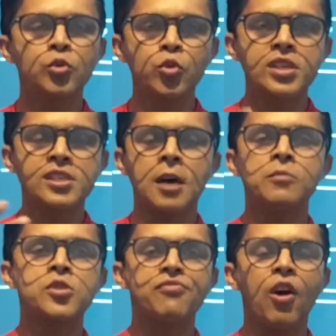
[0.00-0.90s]
do the
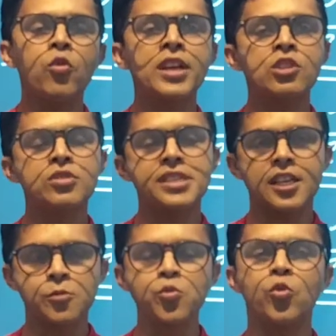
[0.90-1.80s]
sums found in your
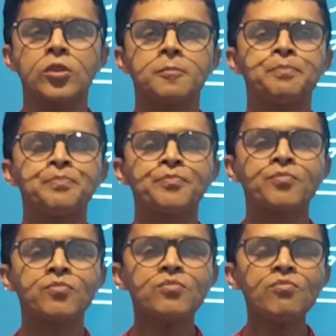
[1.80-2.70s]
textbook.
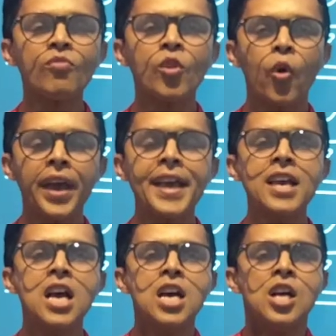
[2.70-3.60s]

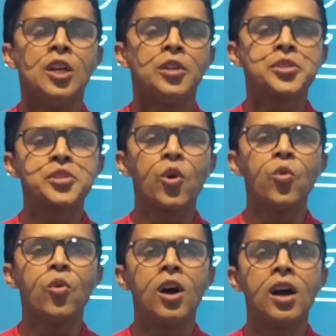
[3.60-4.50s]
Okay,
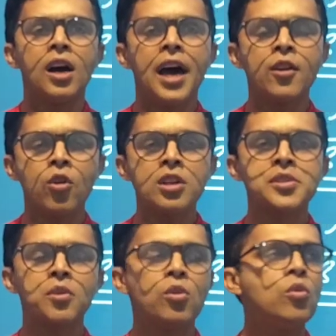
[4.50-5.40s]
so and
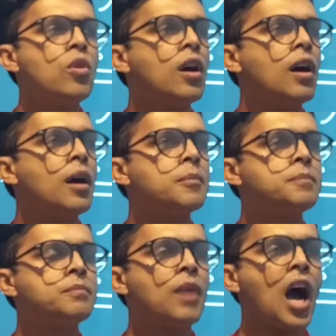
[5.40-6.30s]
also
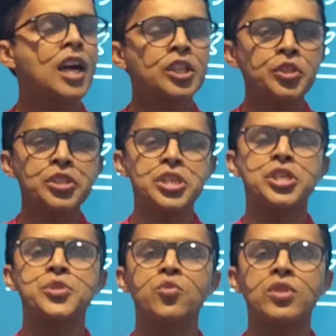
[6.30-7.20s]
I could
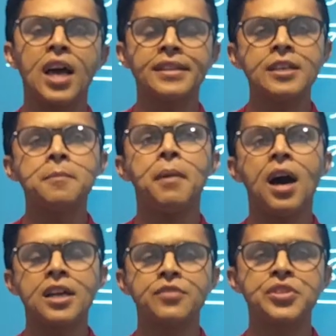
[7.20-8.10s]
teach you the other
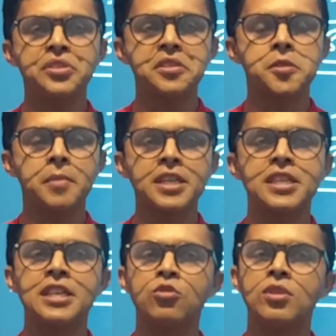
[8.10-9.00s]
part which is
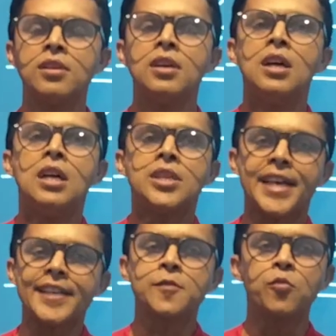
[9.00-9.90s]
met in your
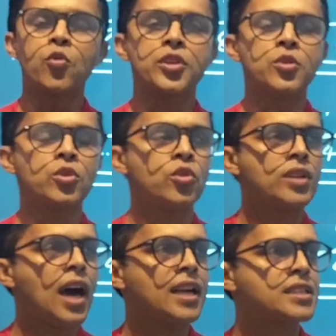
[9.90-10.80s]
textbook. You know
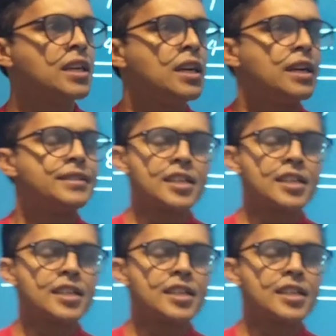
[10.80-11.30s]
that